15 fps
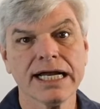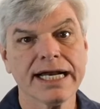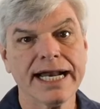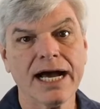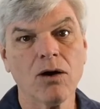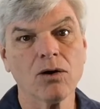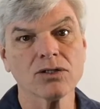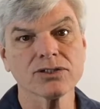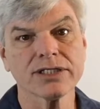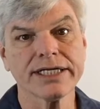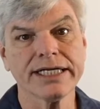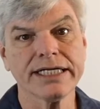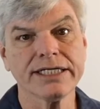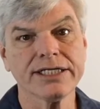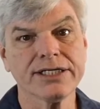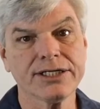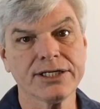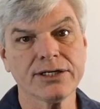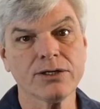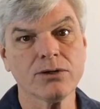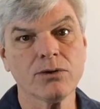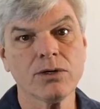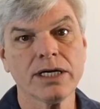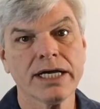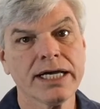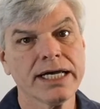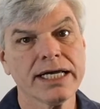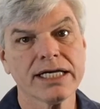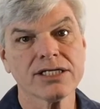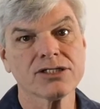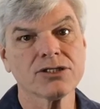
Now all I need to do is